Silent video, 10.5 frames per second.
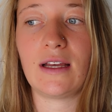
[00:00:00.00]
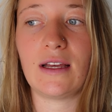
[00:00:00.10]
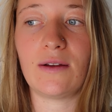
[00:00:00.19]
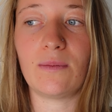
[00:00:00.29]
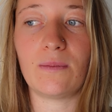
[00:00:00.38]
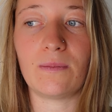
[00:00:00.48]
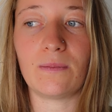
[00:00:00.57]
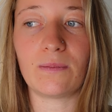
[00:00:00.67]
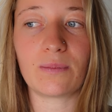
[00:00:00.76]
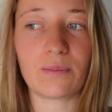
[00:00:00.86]

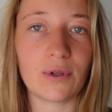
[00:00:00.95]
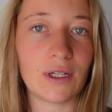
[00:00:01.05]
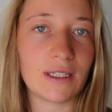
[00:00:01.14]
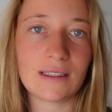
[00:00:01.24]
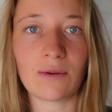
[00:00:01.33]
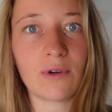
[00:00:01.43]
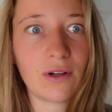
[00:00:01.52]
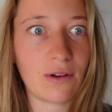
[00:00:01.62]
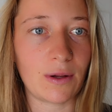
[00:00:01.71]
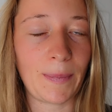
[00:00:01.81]
um, putting
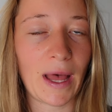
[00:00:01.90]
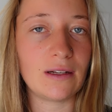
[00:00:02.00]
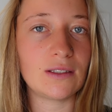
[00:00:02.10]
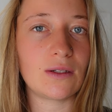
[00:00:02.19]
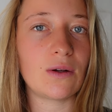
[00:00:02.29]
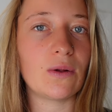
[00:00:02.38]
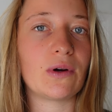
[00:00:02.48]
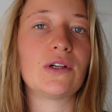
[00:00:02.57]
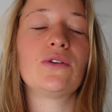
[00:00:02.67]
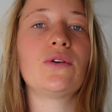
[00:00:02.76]
someone on a pedestal
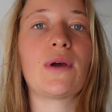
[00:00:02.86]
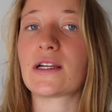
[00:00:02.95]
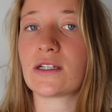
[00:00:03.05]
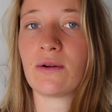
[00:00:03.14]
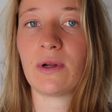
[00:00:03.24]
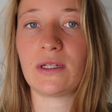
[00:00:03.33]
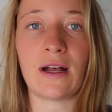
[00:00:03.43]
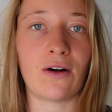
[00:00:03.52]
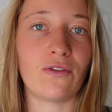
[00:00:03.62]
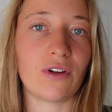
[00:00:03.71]
or do you actually want a
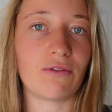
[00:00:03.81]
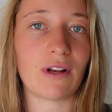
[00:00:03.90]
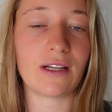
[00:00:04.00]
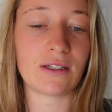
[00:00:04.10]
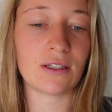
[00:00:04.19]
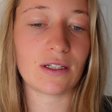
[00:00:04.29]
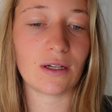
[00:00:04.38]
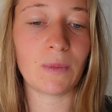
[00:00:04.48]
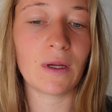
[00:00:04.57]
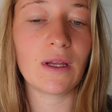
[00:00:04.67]
healthy
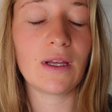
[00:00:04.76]
relationship